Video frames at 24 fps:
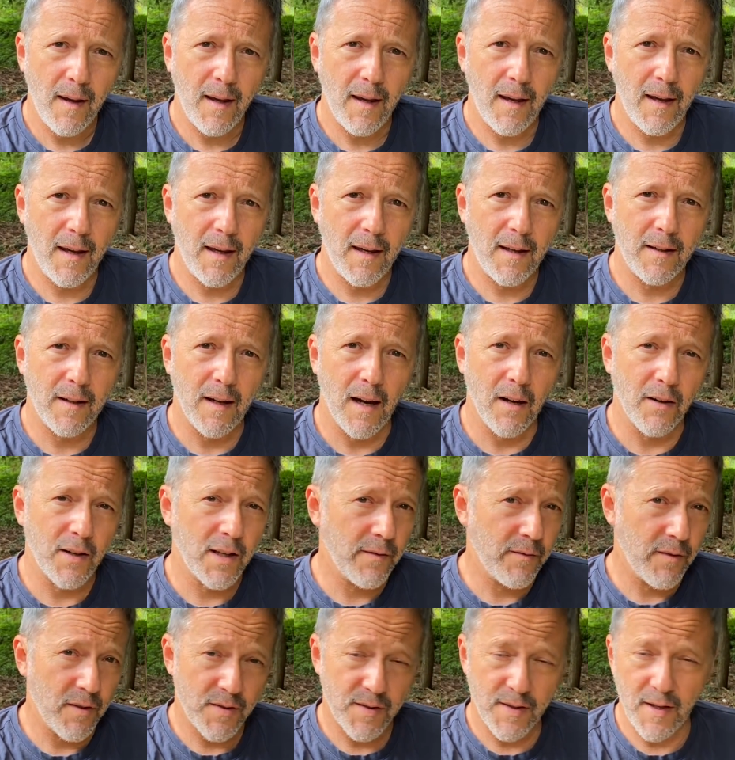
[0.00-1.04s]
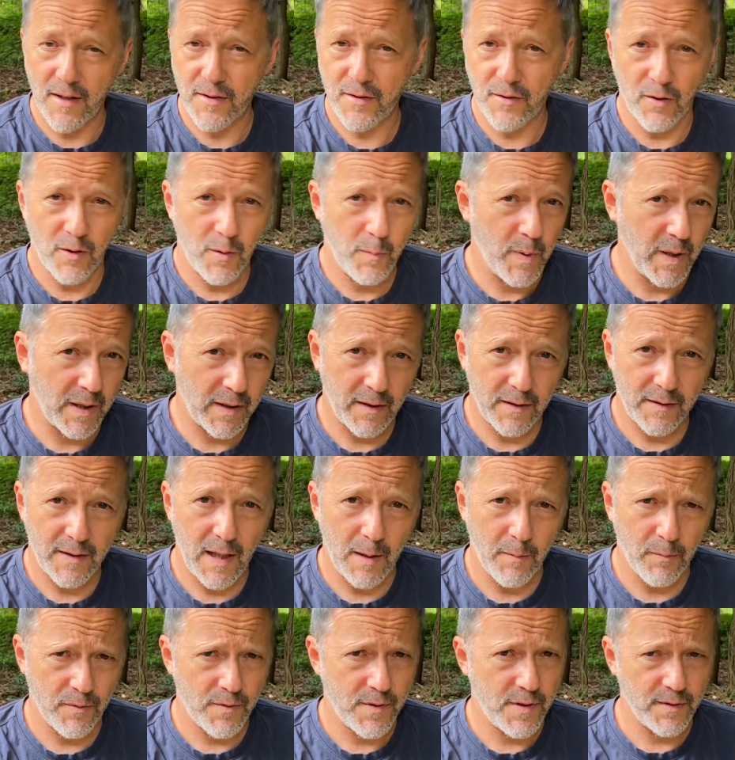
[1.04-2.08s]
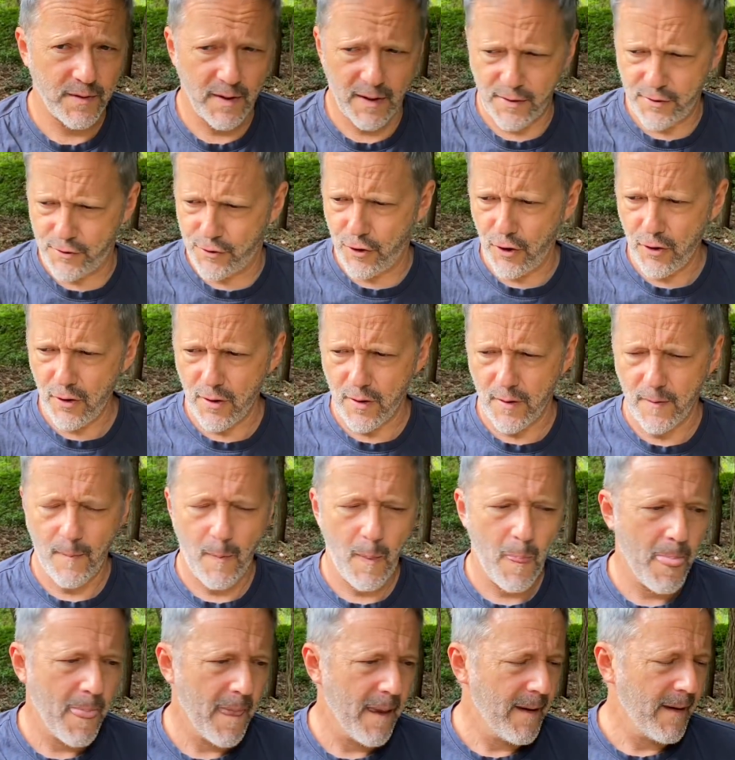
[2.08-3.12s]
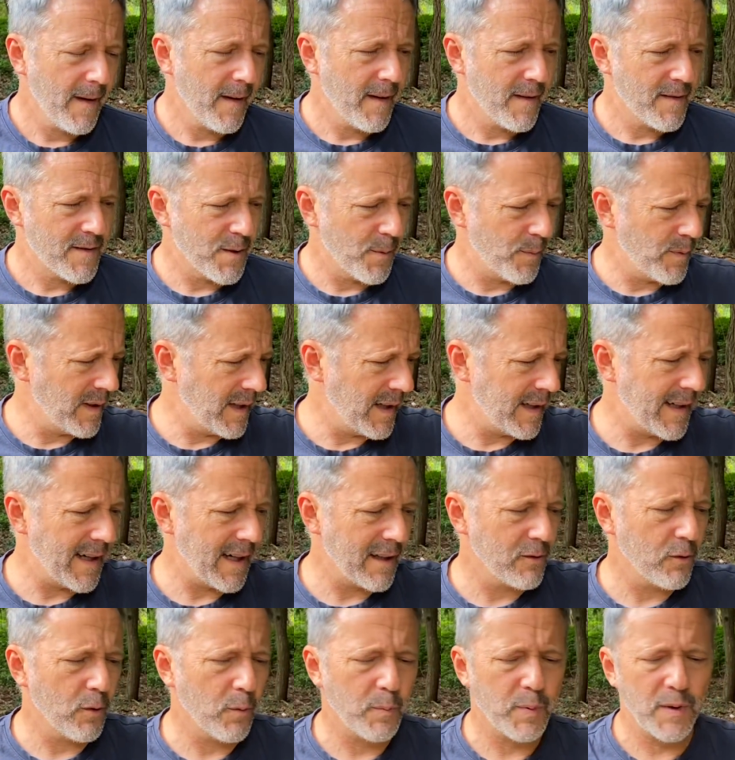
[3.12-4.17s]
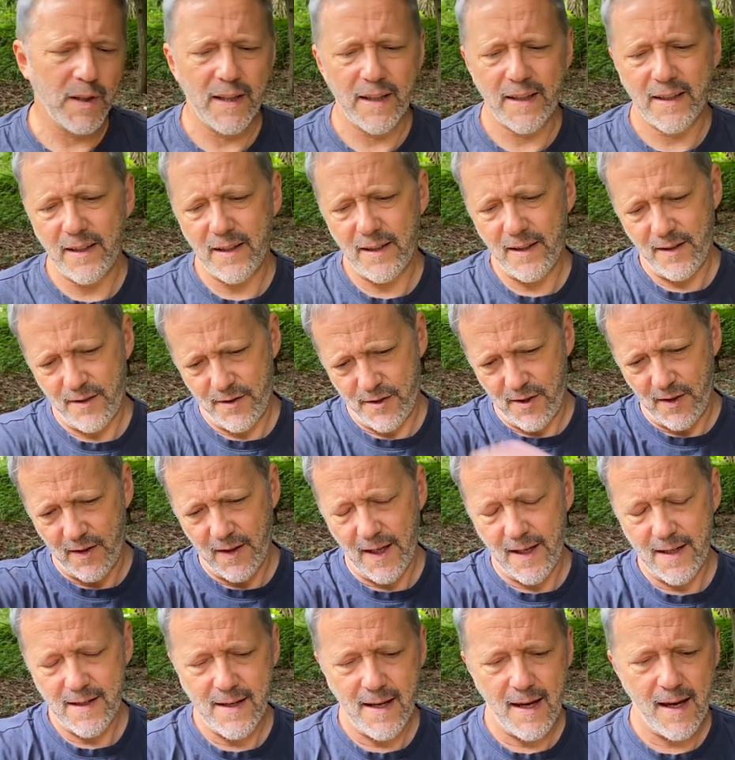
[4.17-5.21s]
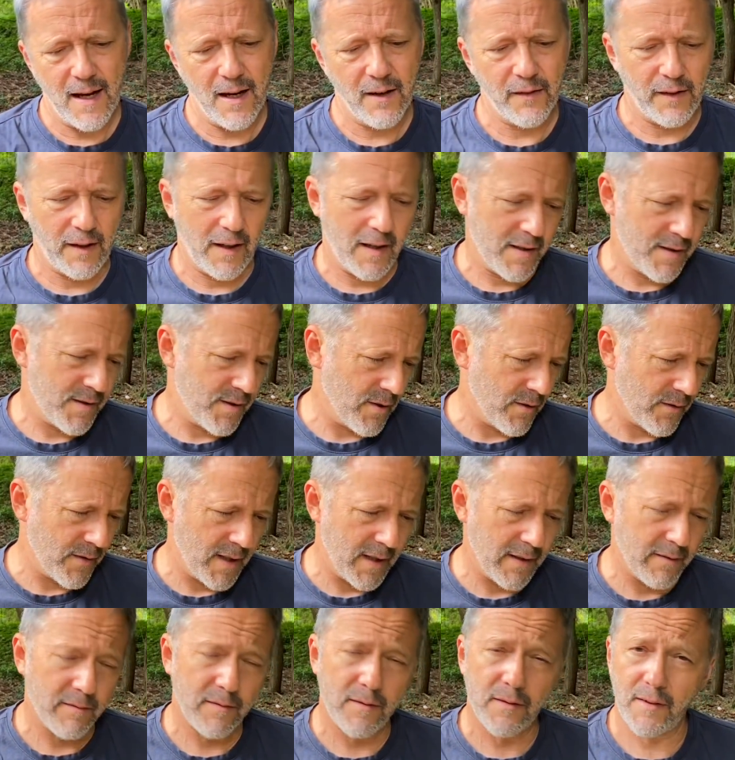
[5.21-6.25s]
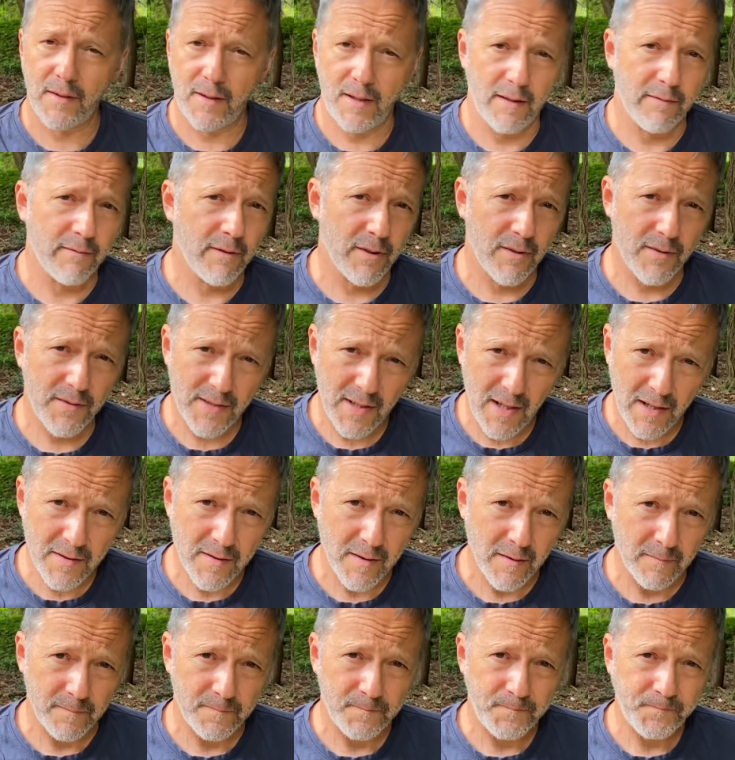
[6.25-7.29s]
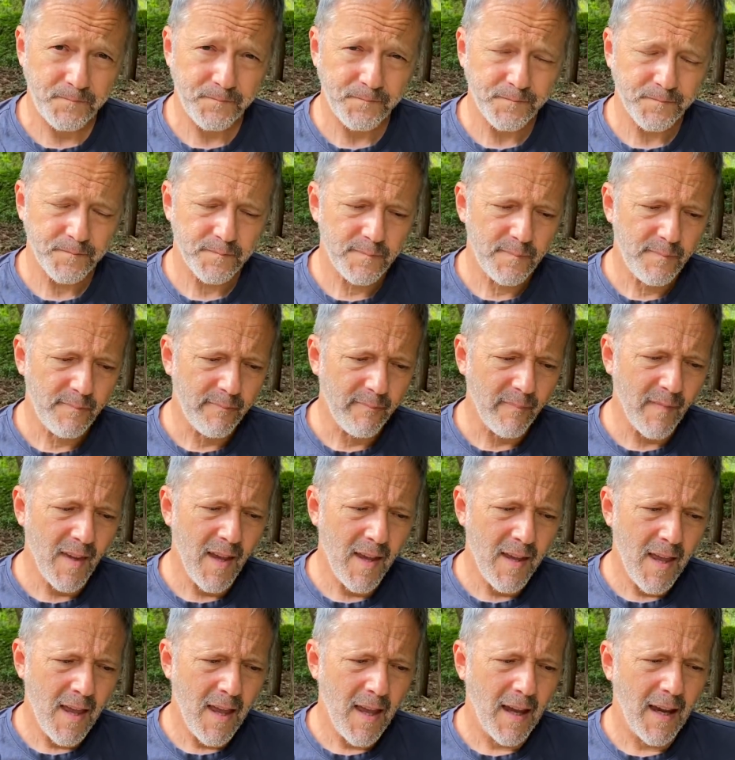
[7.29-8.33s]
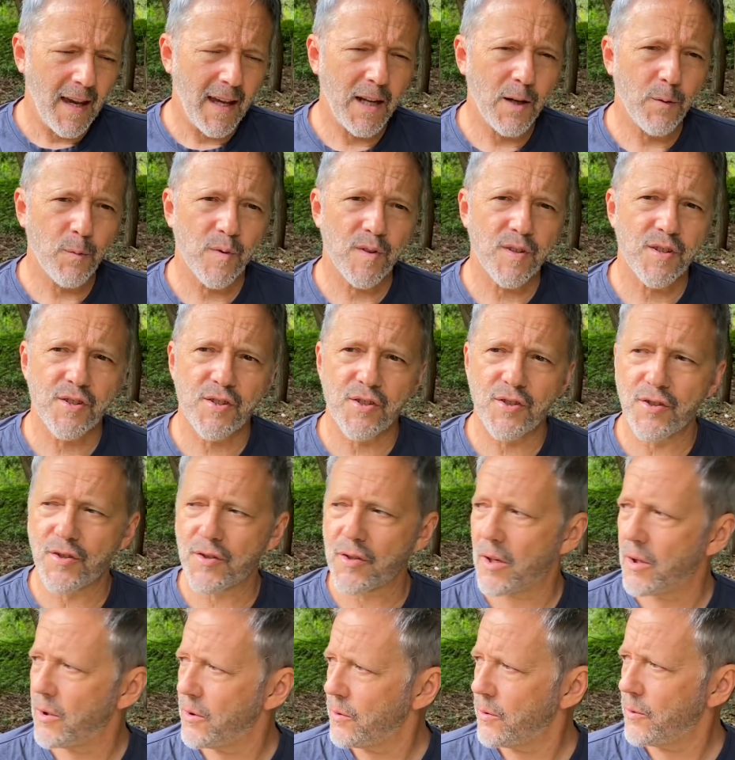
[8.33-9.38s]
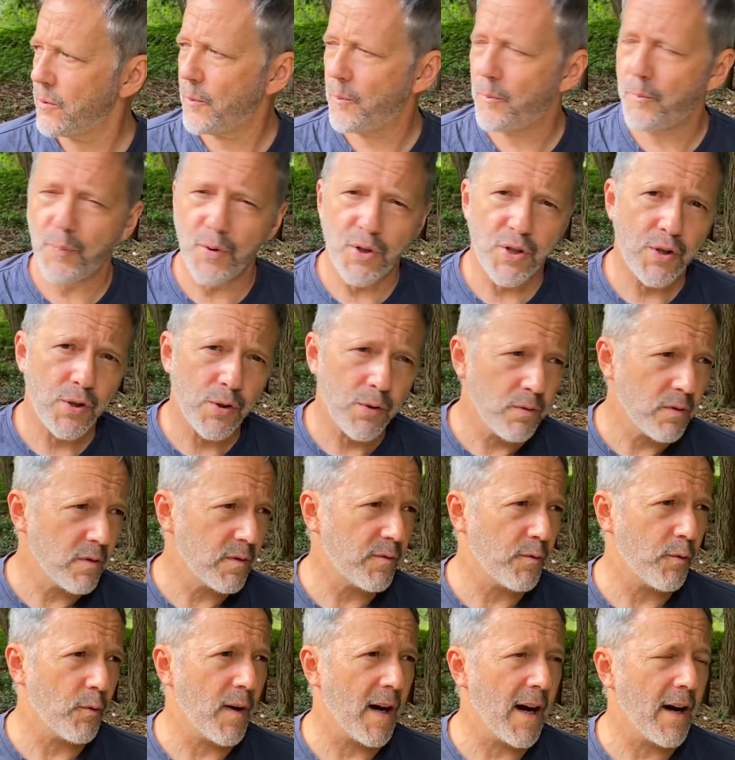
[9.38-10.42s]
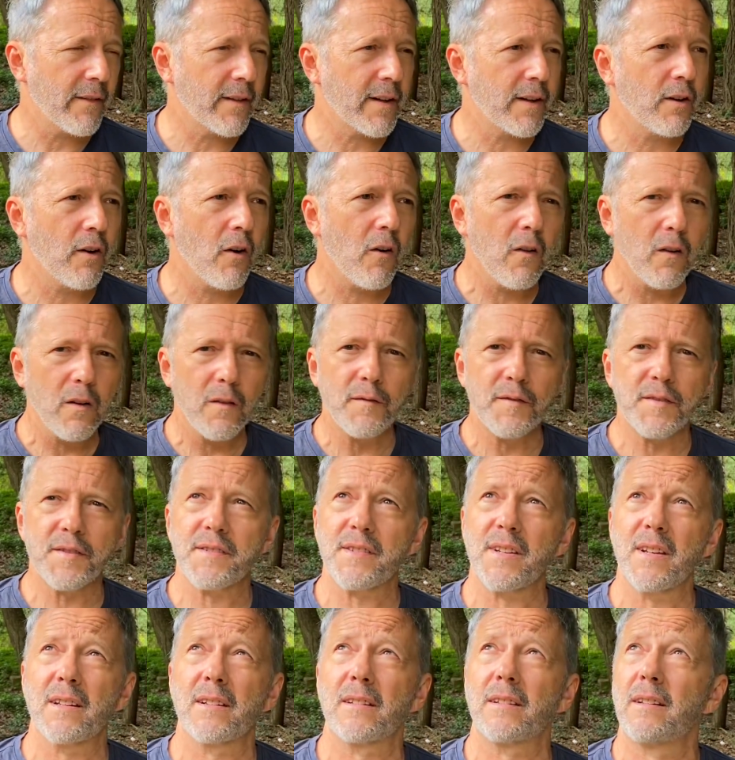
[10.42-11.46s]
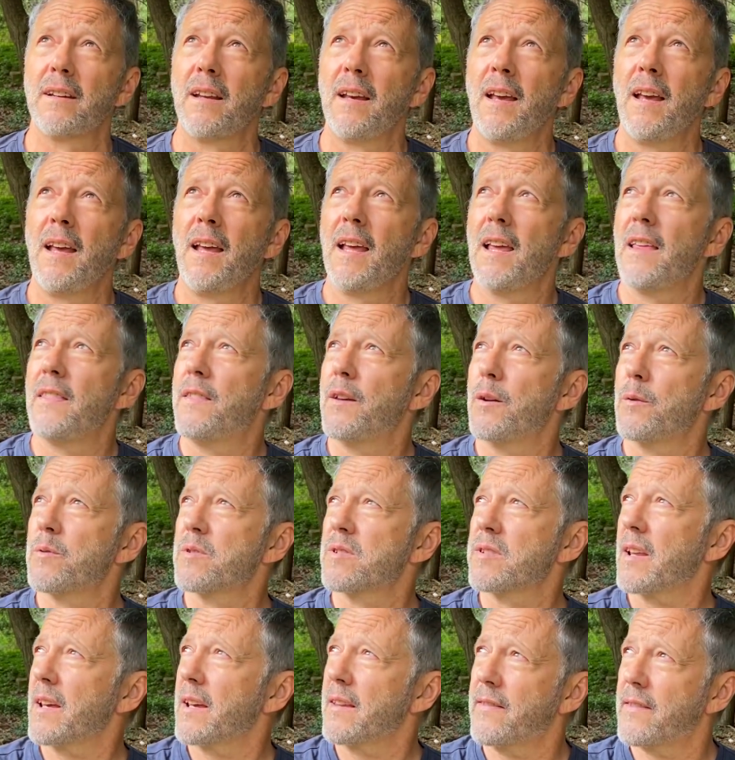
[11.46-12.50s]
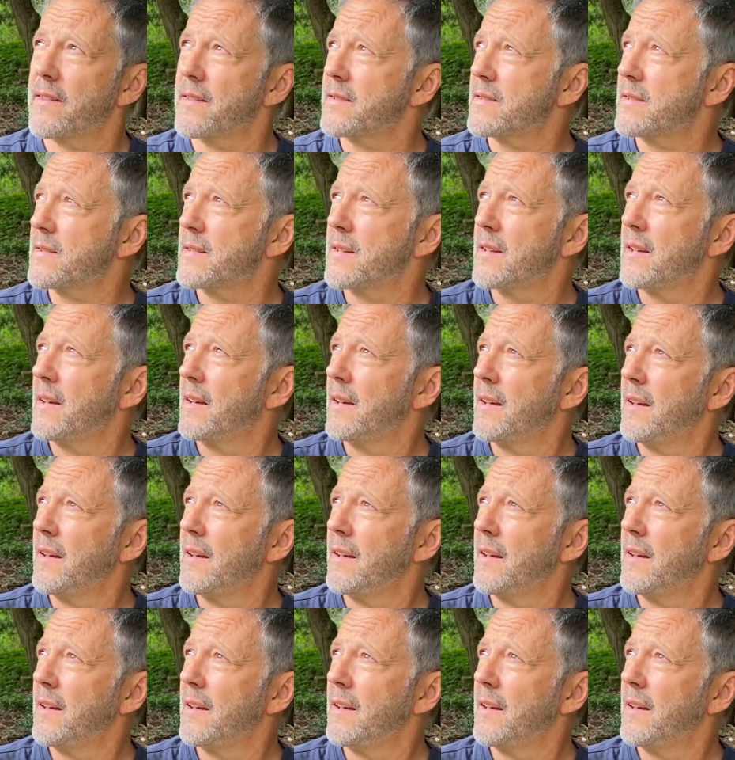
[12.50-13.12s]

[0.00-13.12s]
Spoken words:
and I'll give you a session on the picnic table?" She's like, "Sure." So we laid out a little blanket, she laid down, and I started giving her a session. And it was so beautiful out, and all of a sudden, there was like this